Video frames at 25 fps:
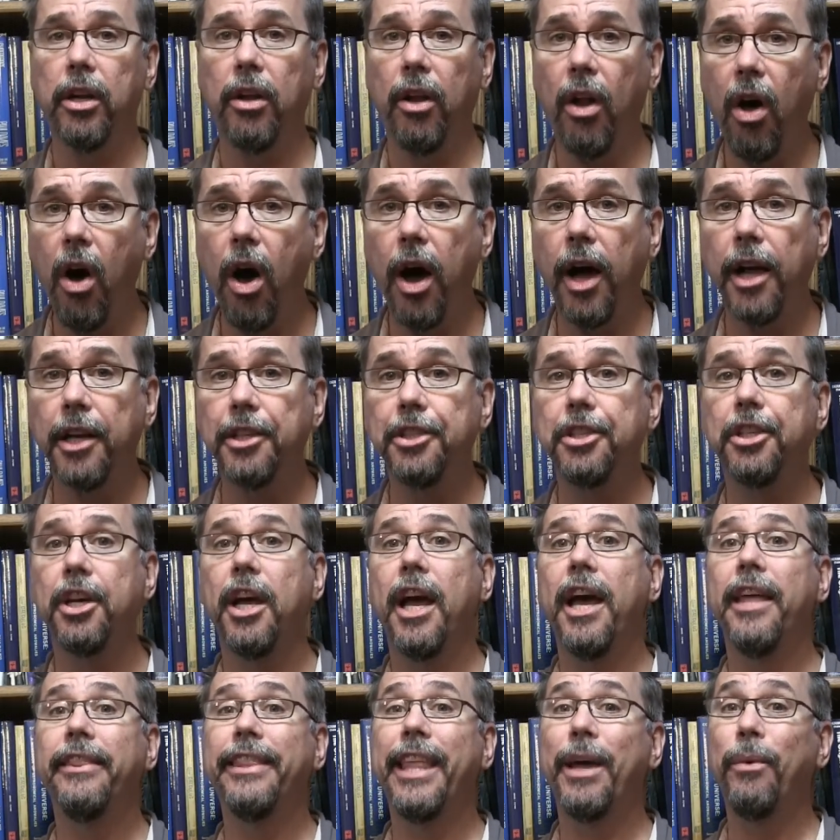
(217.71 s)
to
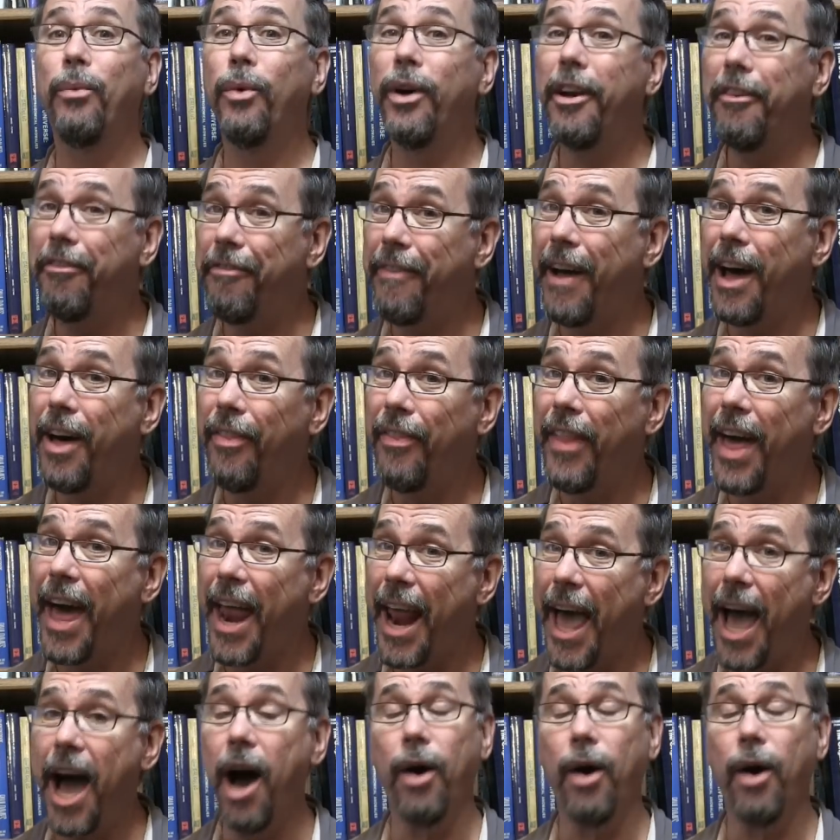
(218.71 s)
launch, they would have found that